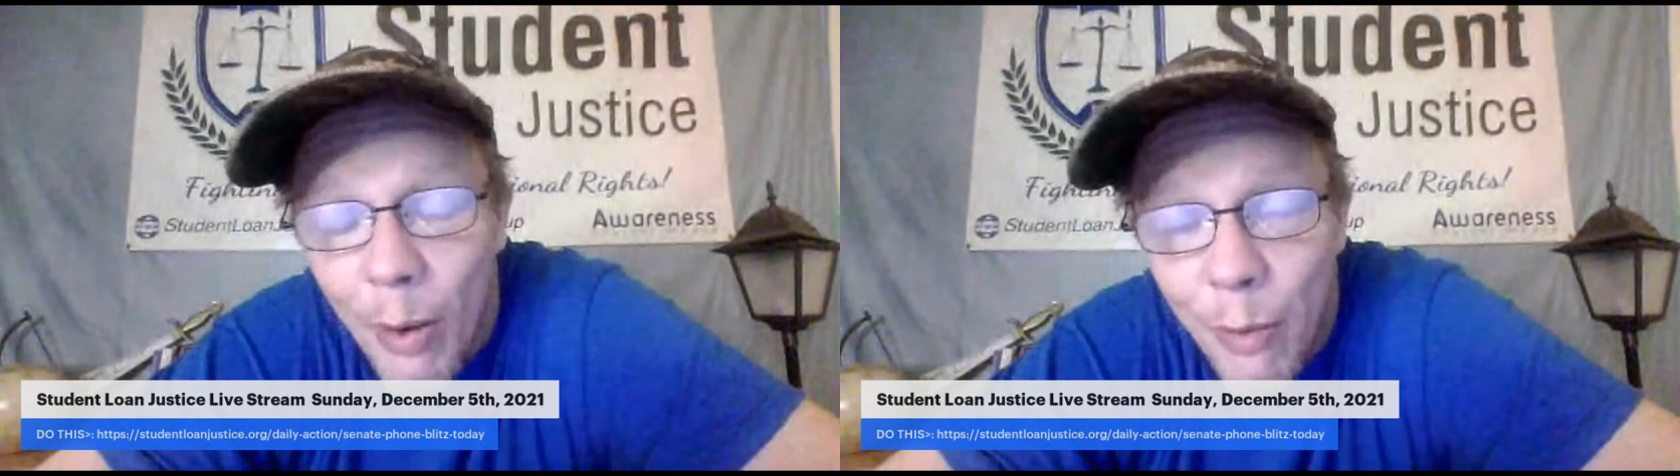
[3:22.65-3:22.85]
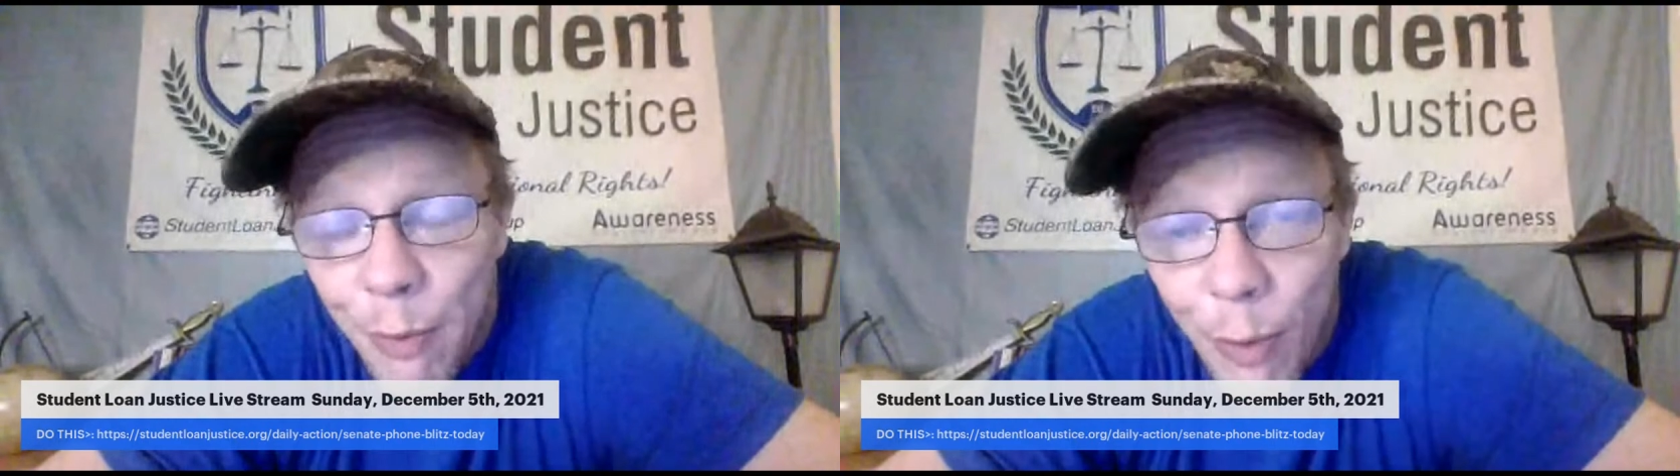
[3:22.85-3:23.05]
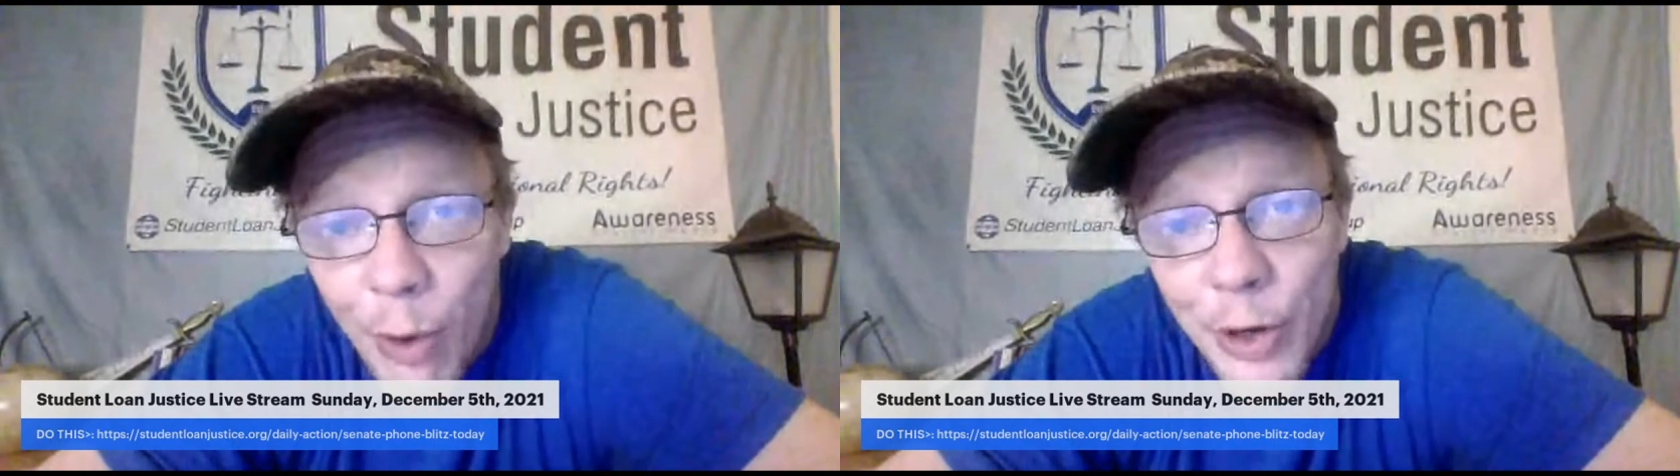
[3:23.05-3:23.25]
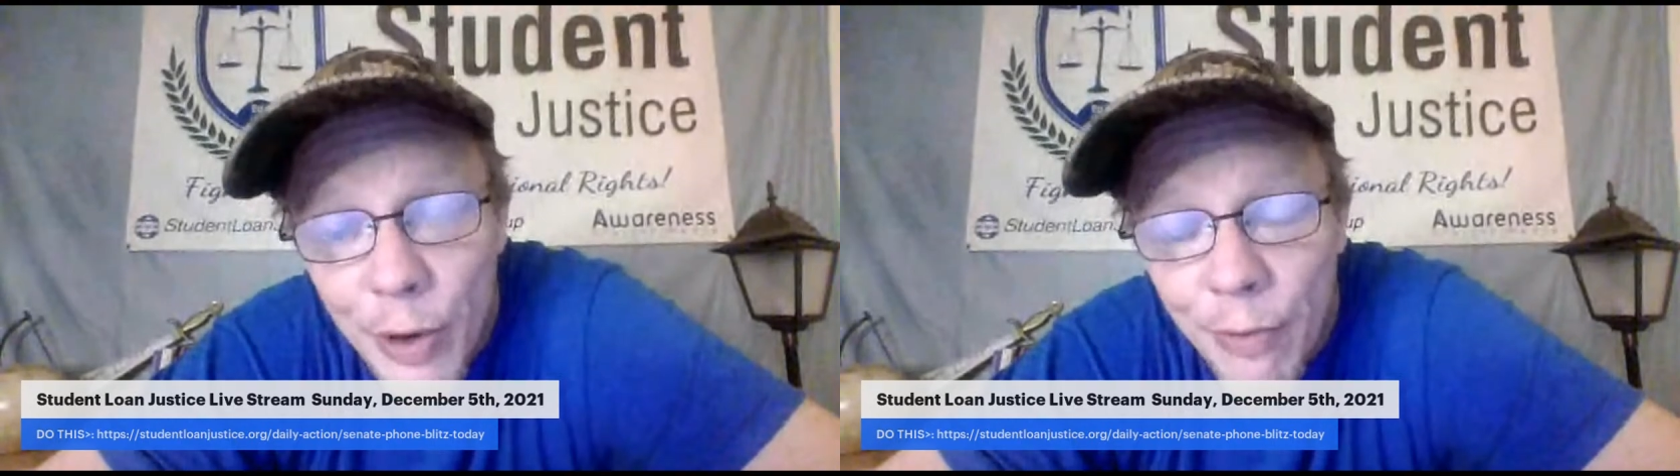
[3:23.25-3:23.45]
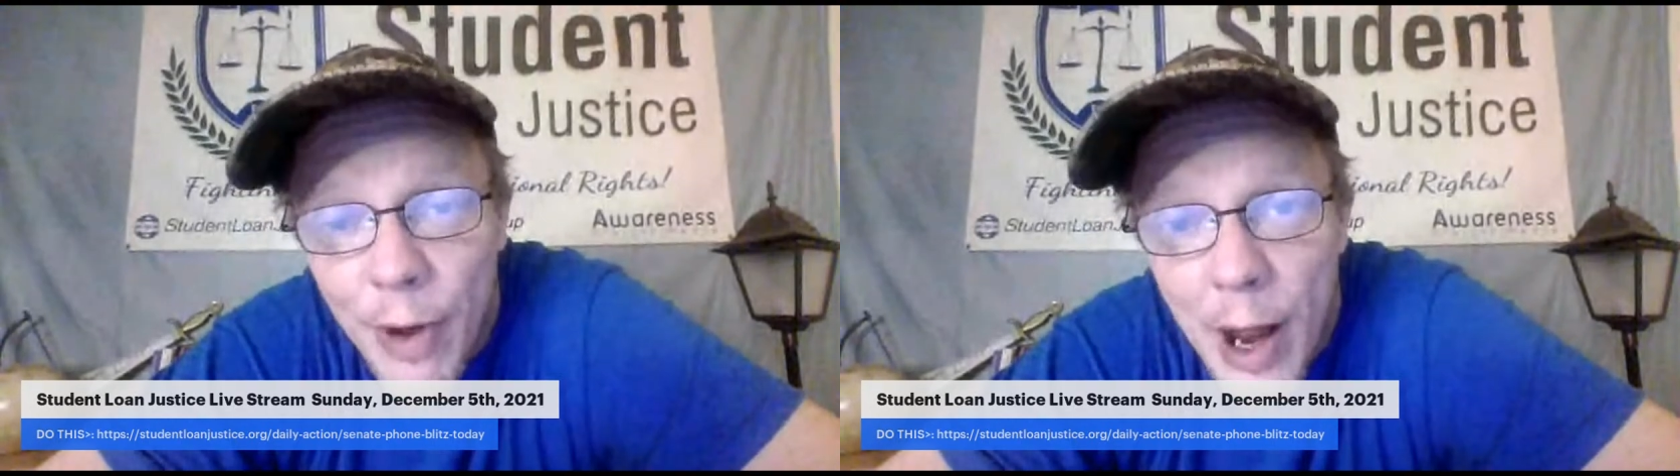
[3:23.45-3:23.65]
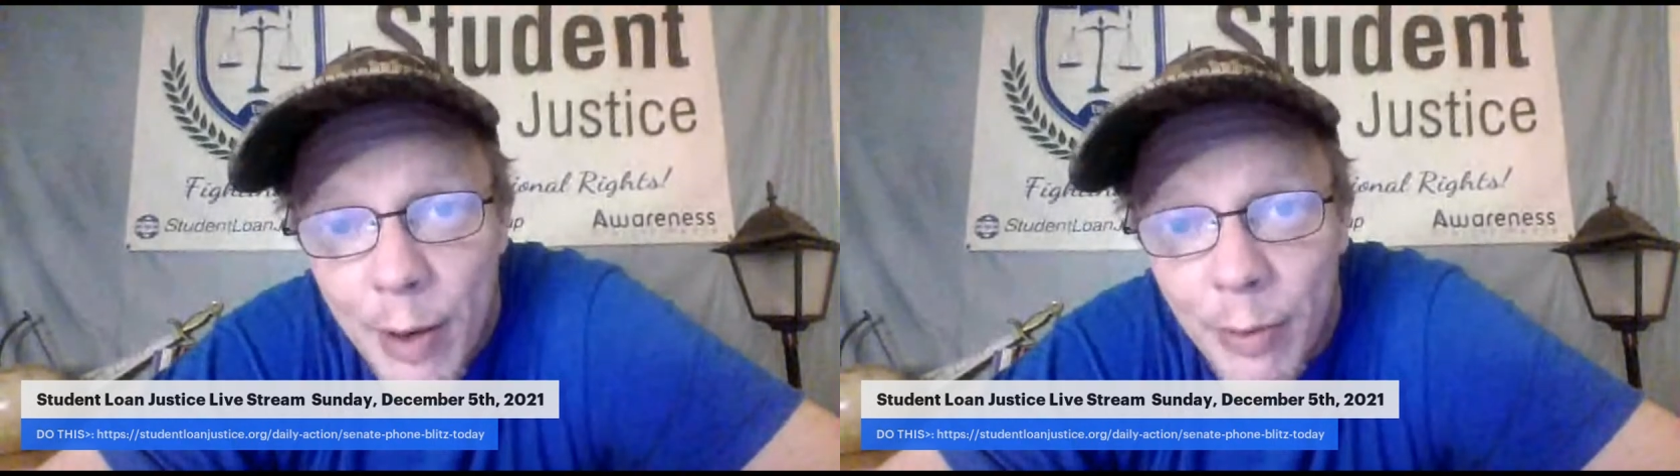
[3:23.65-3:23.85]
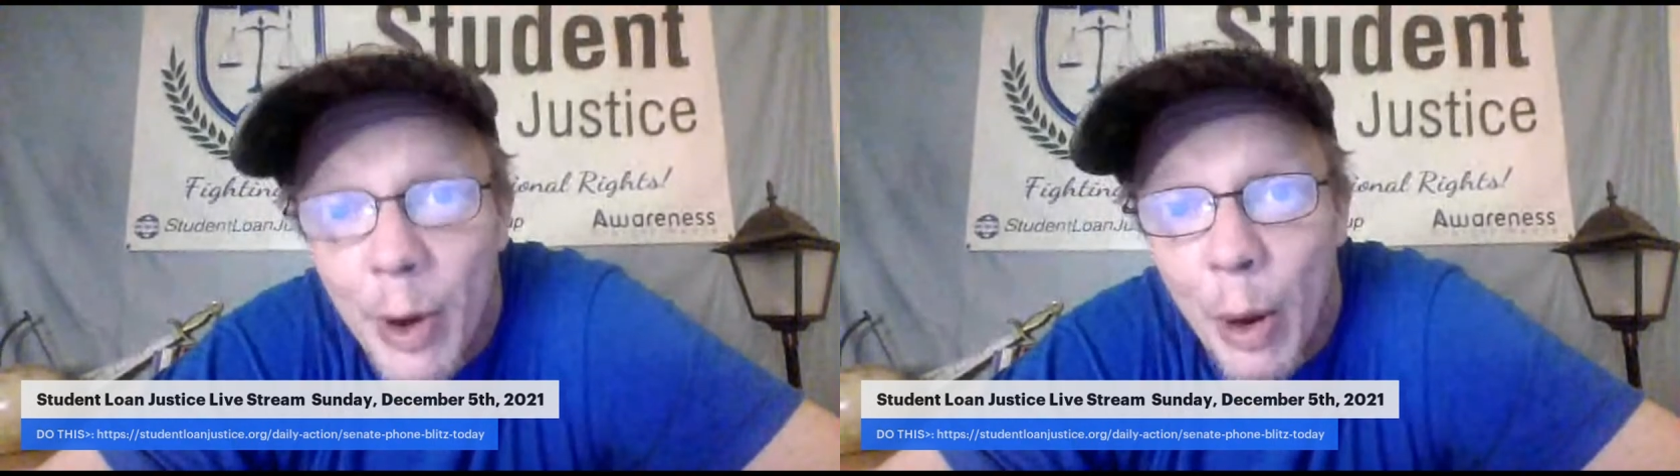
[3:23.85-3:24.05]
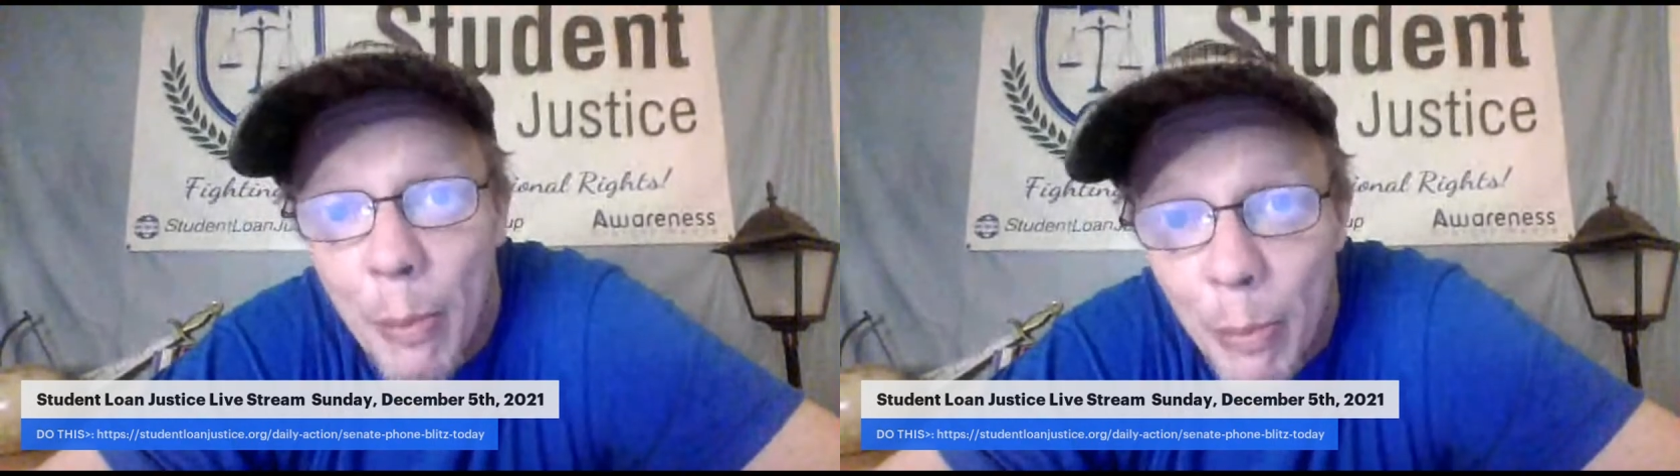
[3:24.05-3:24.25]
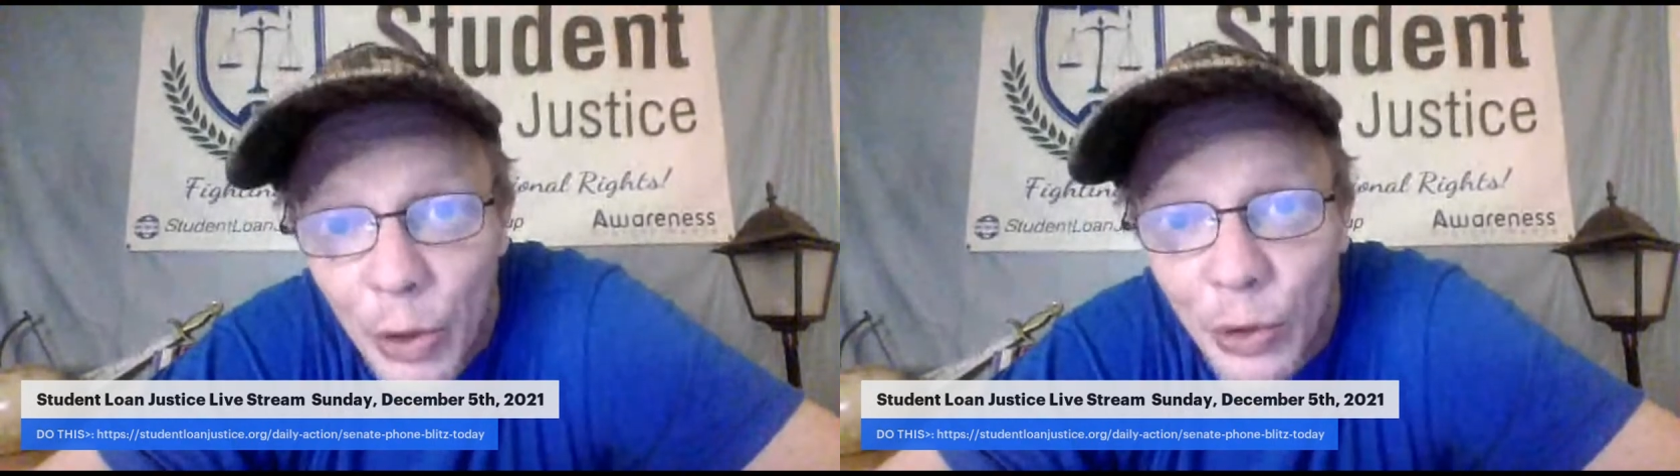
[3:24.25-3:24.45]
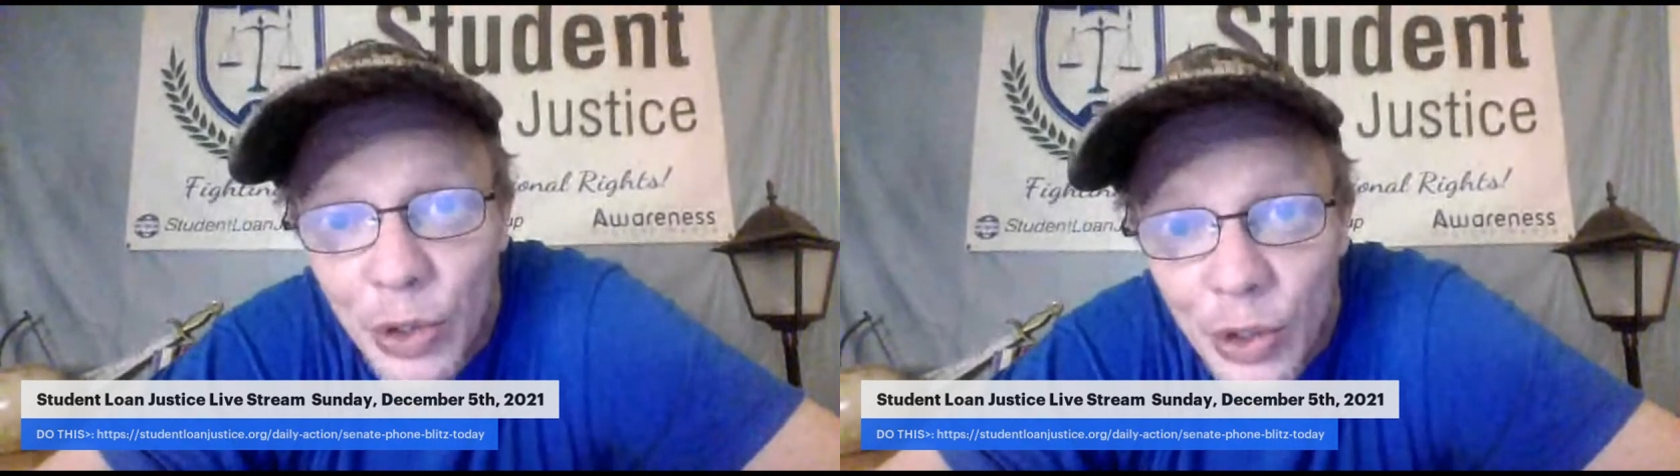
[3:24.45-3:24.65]
$4 to $5
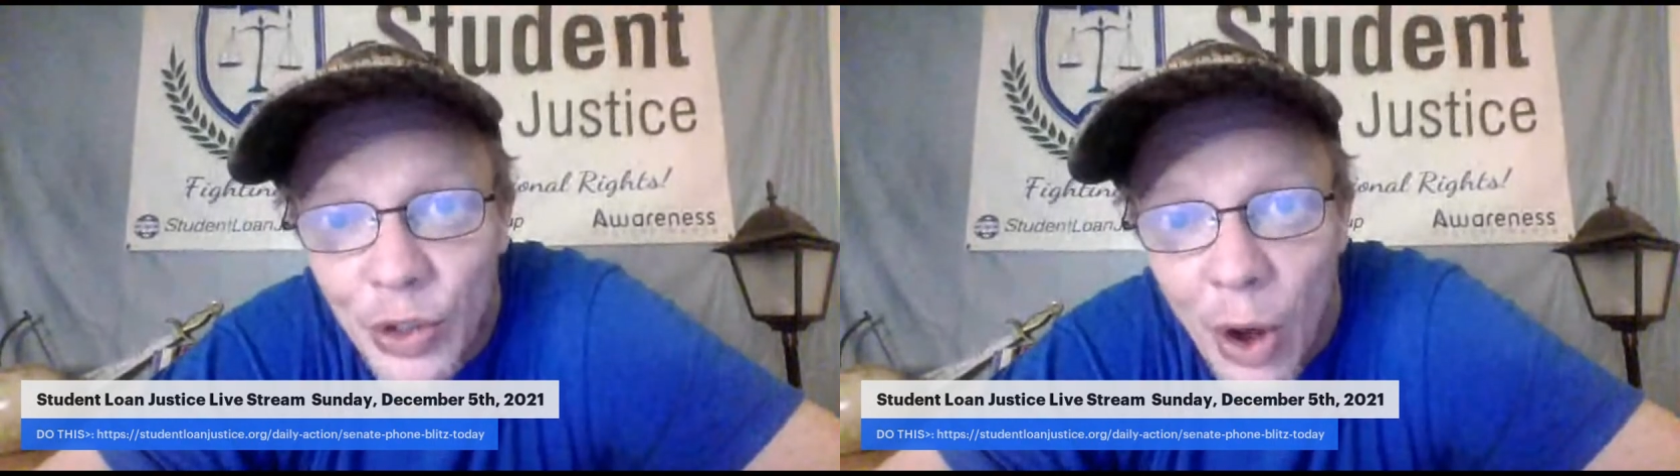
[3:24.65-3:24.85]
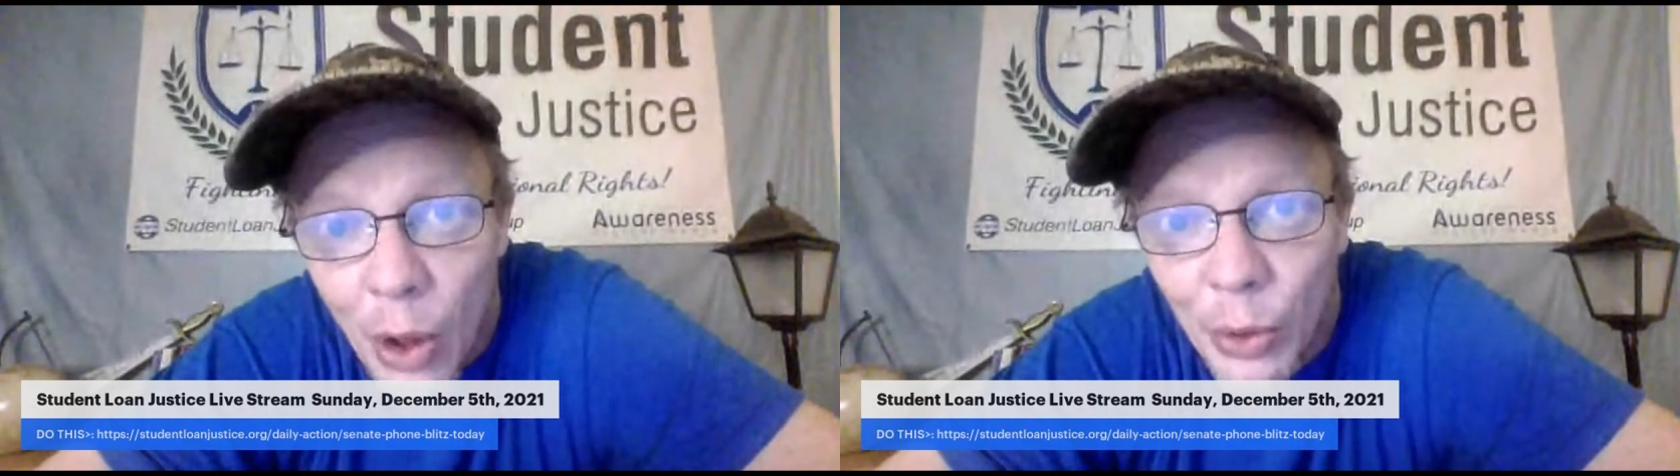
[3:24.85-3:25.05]
million